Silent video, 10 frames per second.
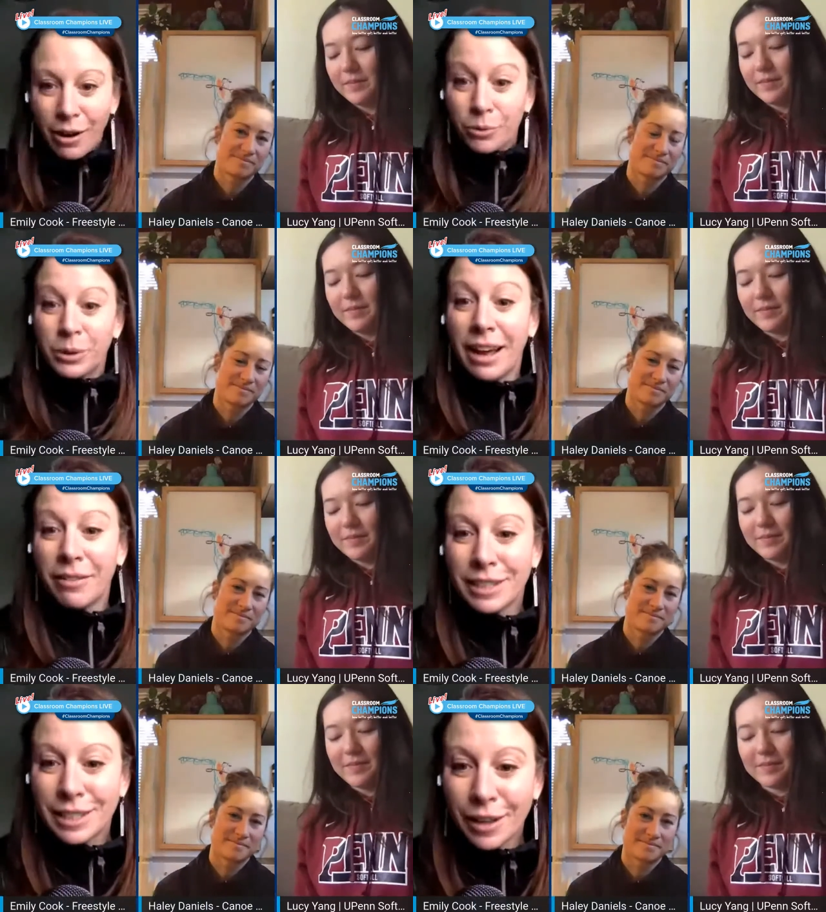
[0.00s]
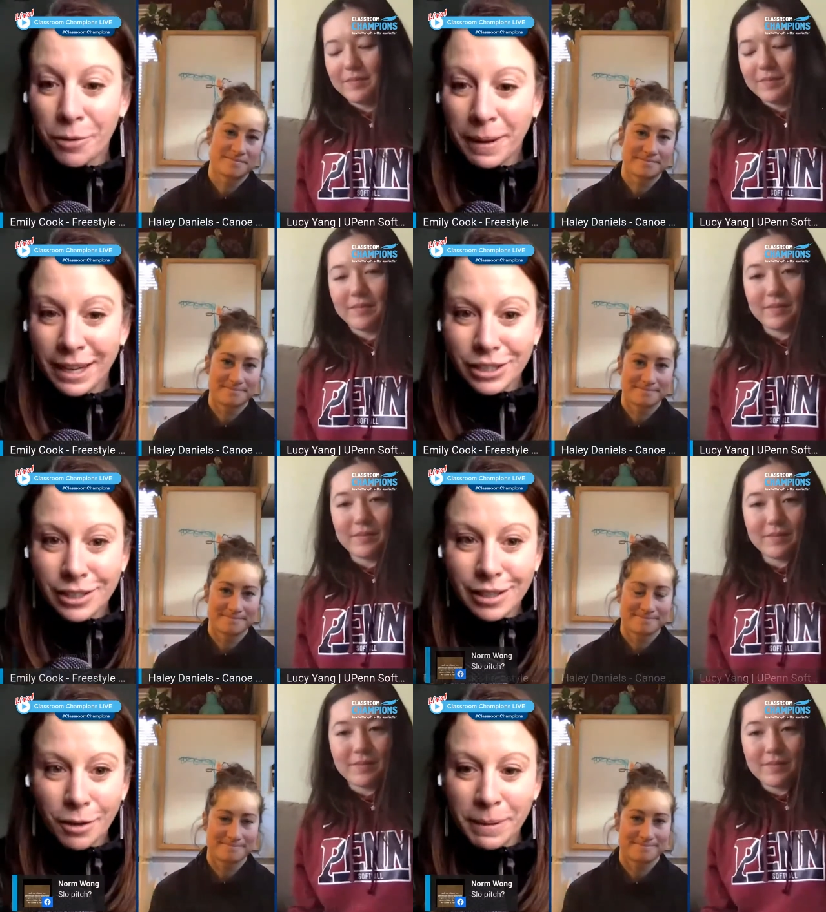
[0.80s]
Speaker 1: Oh, we have a slow pitch,
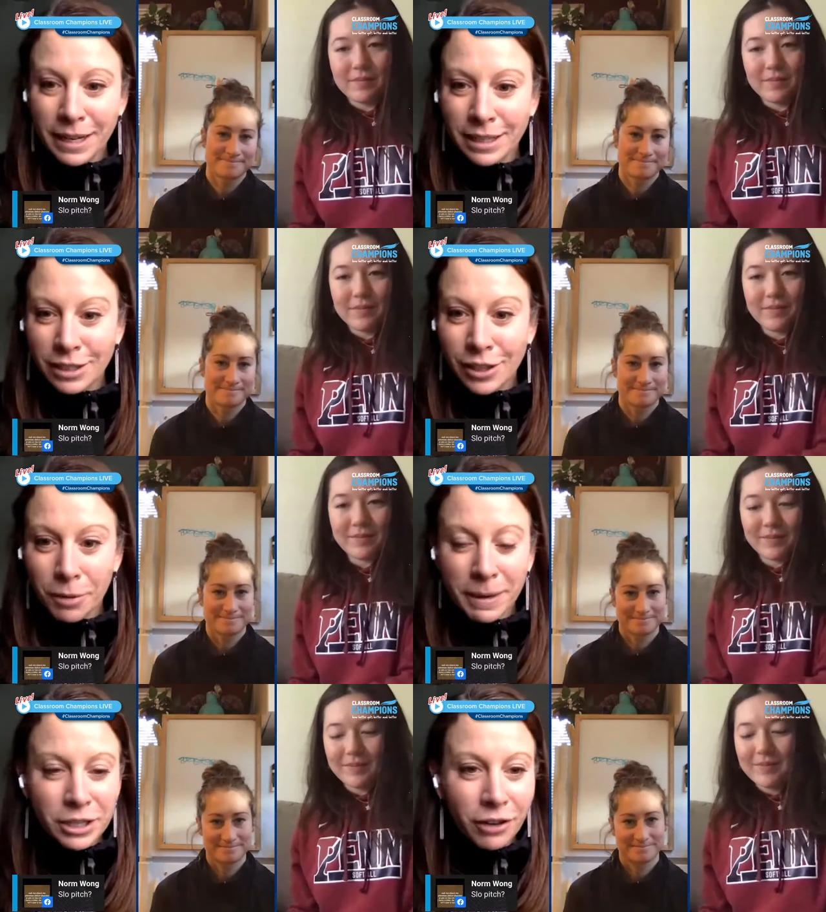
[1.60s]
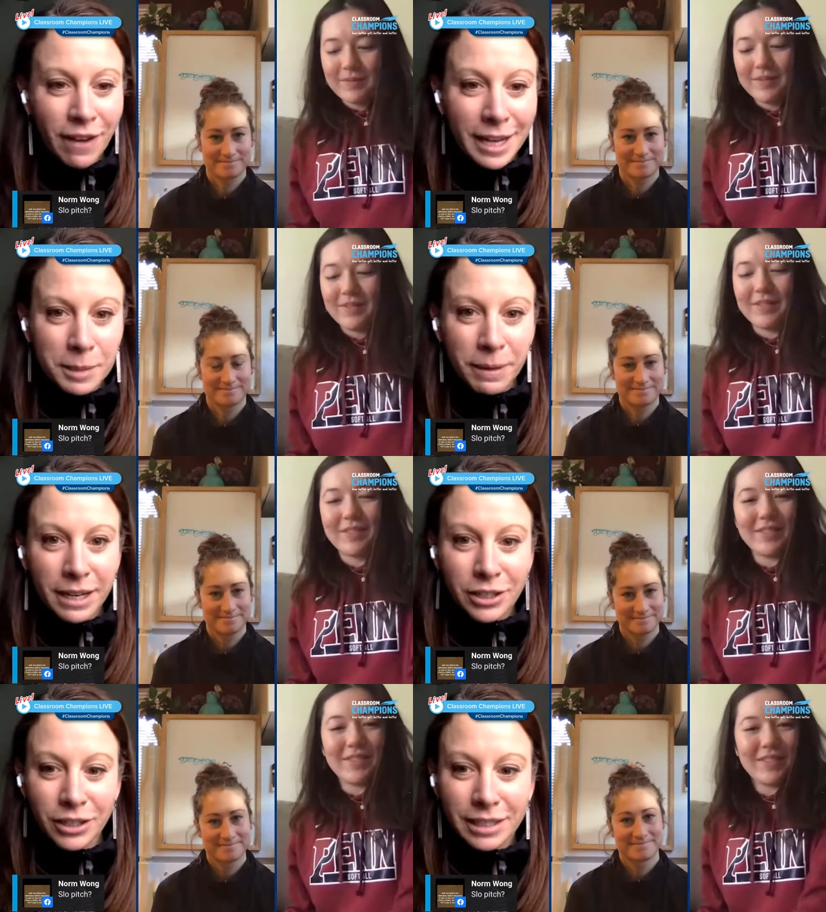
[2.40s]
slow pitch, slow pitch, or fast
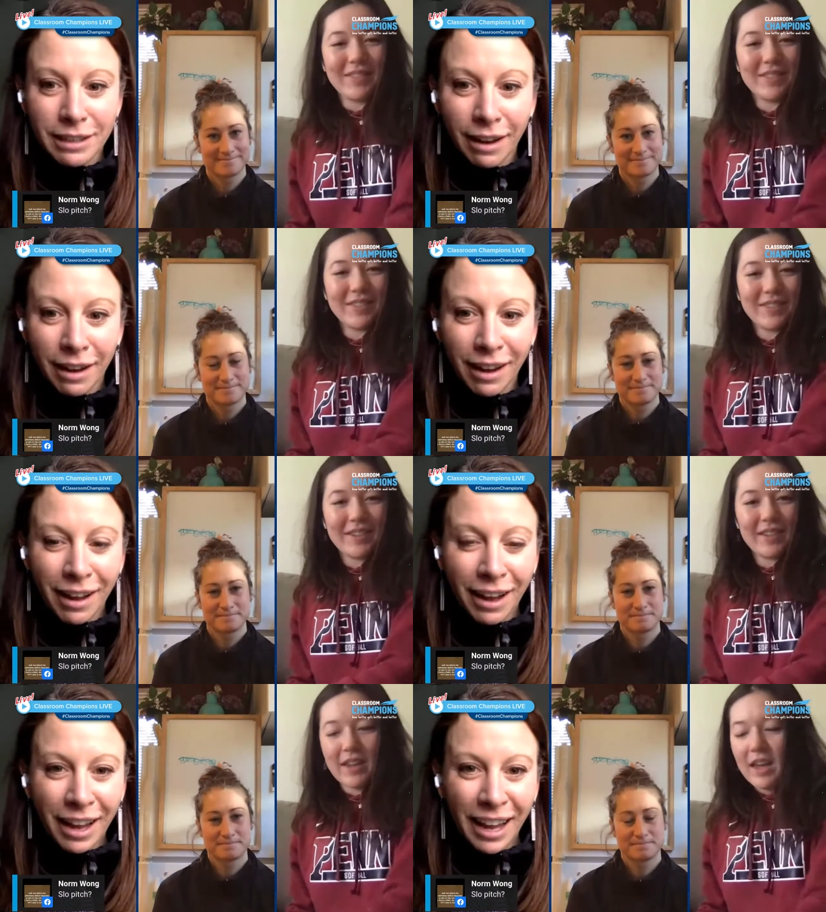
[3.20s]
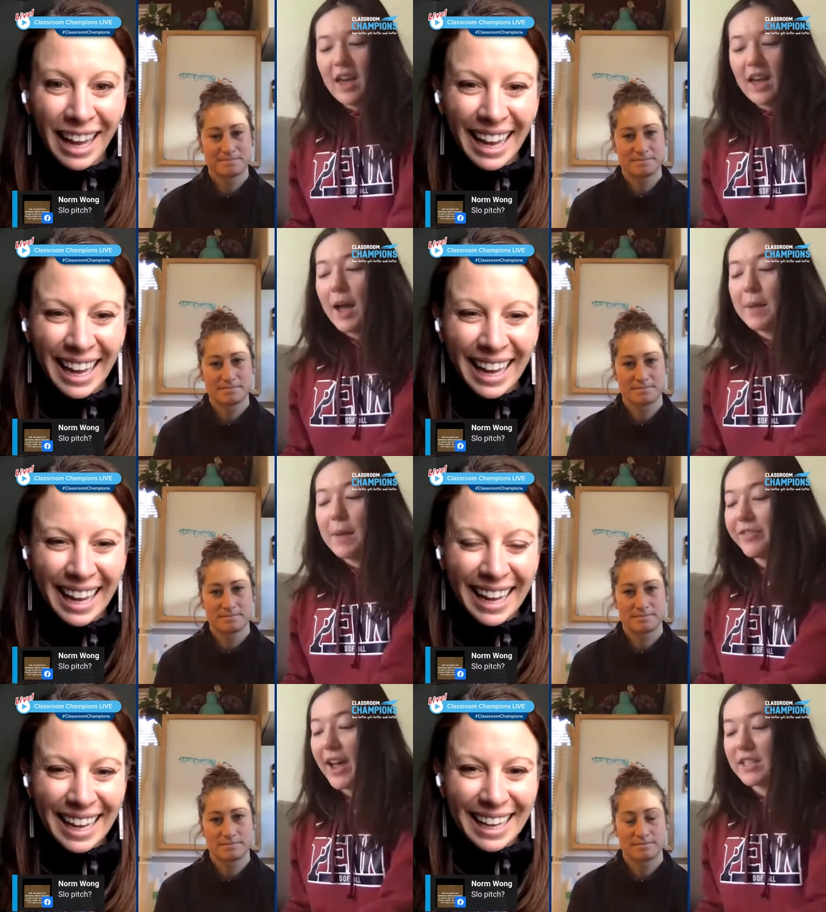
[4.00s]
pitch, Lucy? I
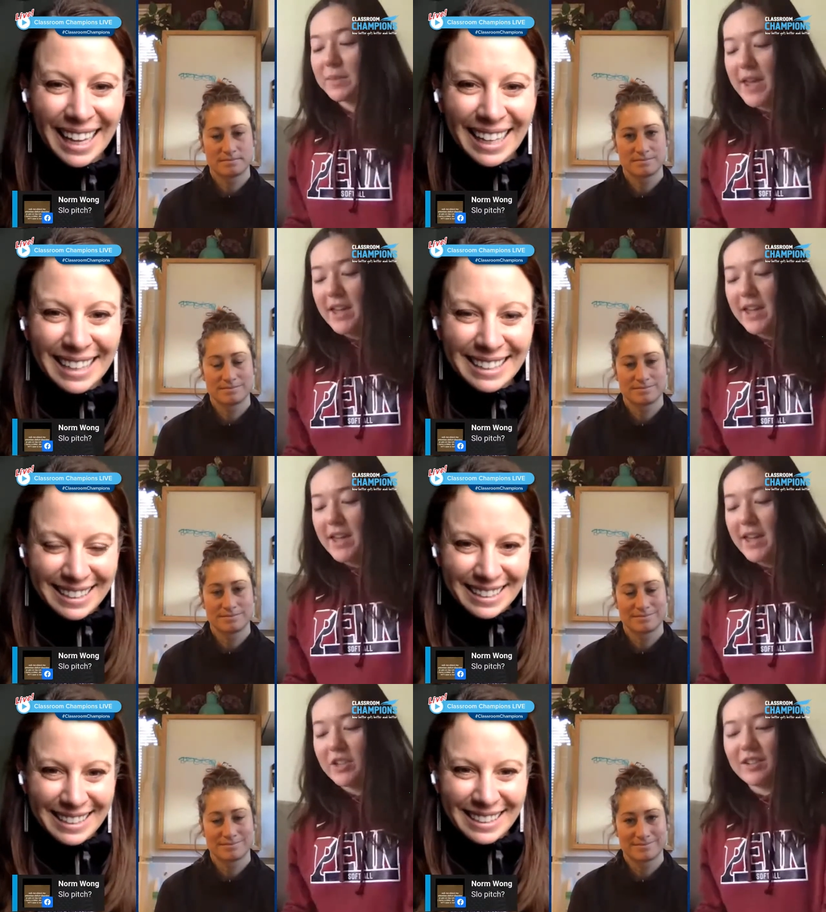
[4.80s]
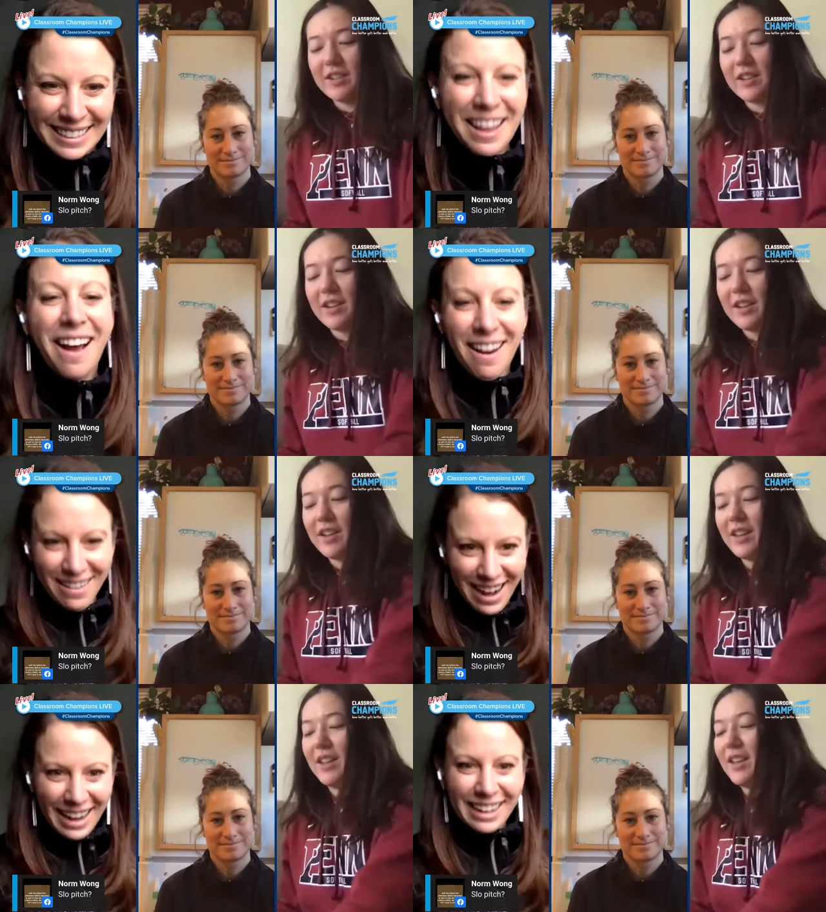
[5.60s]
play fast pitch. All
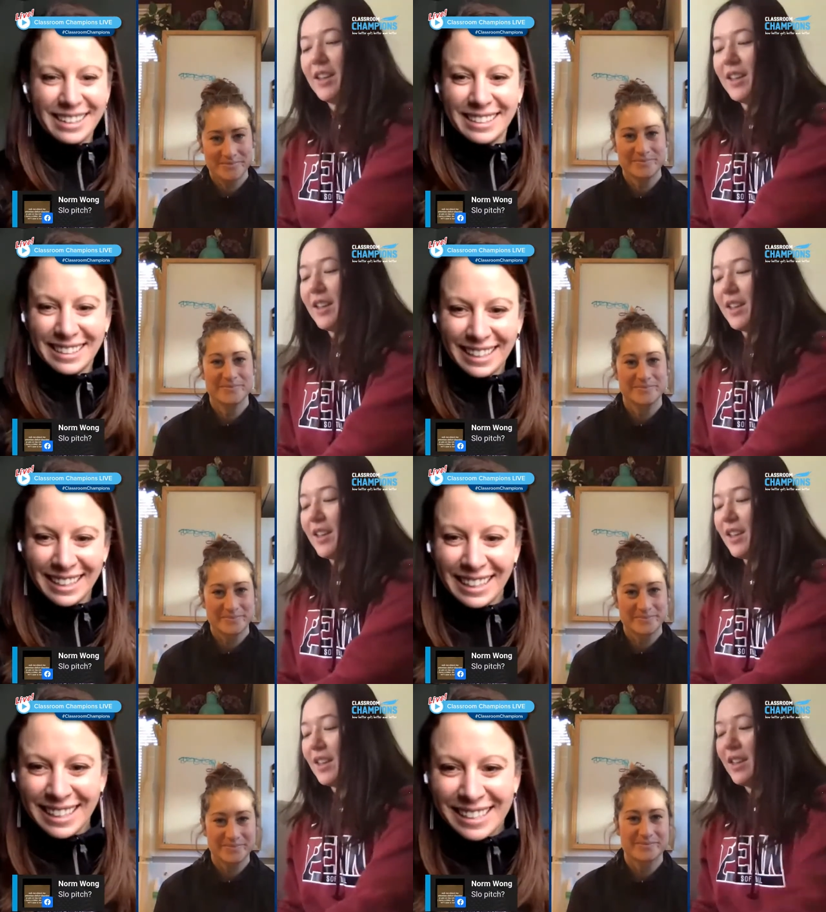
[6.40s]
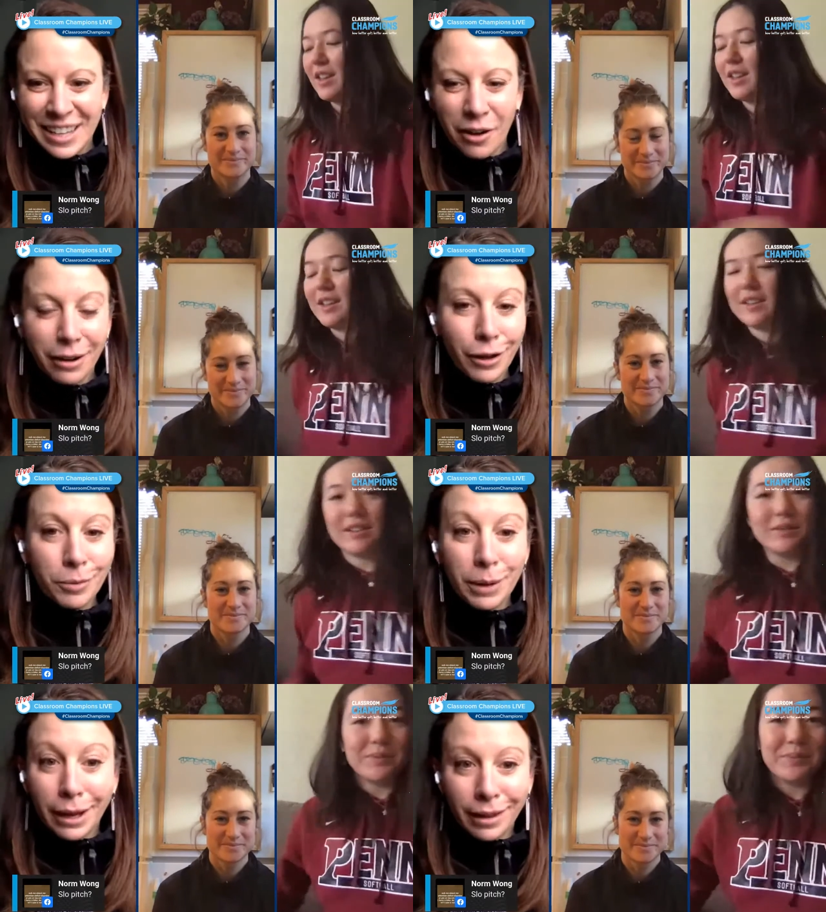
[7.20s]
right. So it
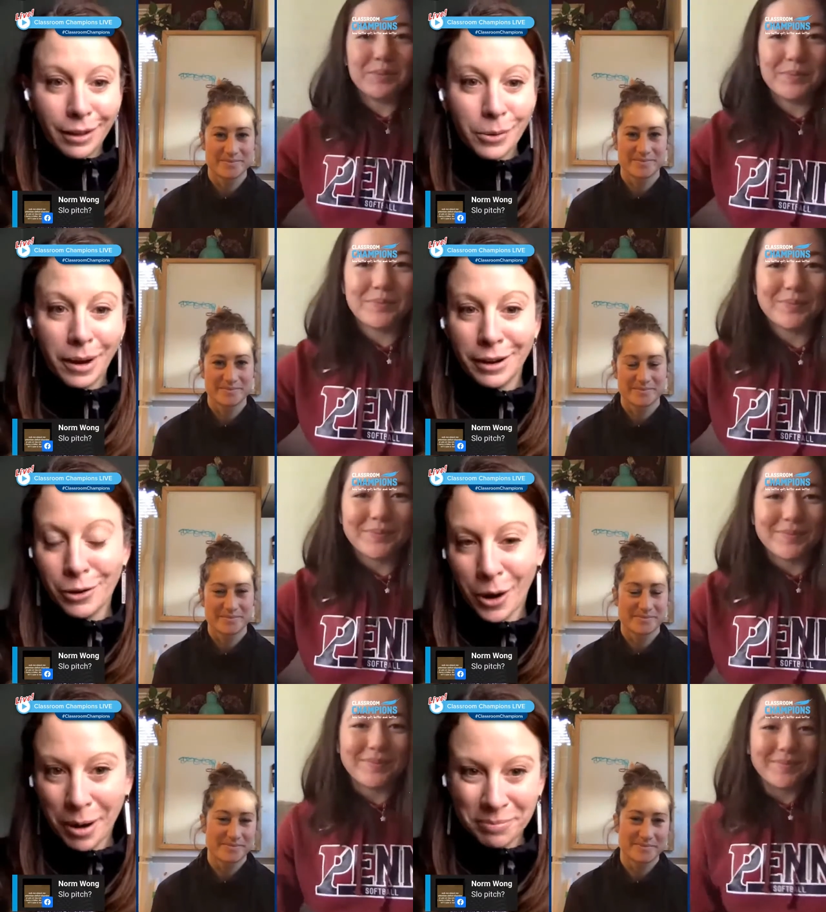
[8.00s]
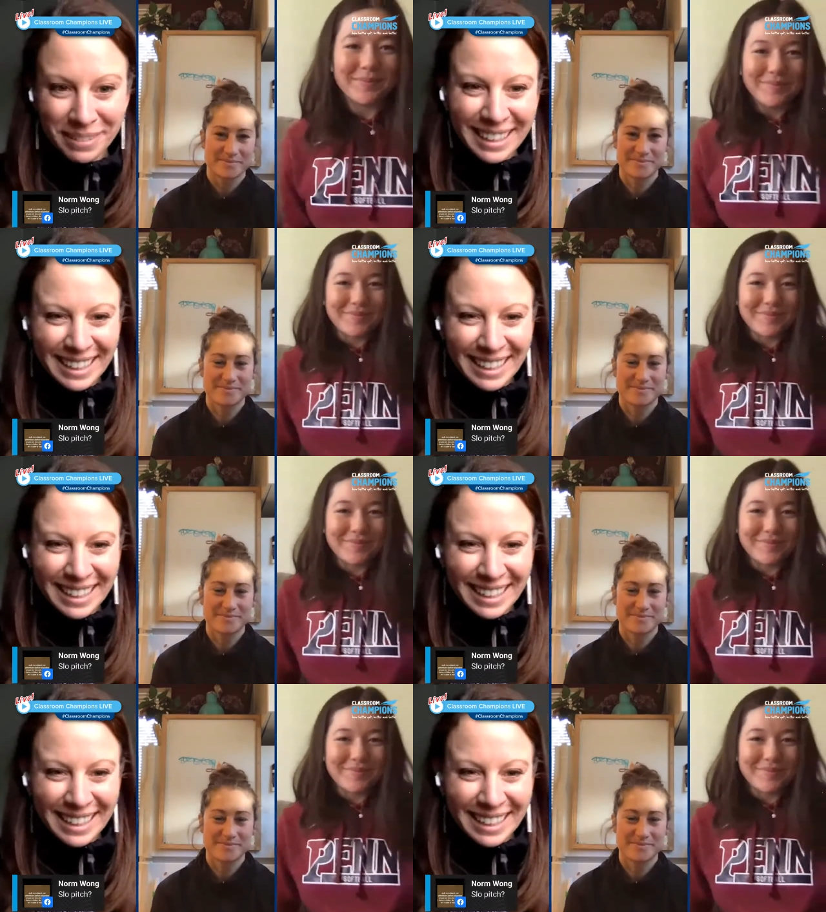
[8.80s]
could be either one, Norm.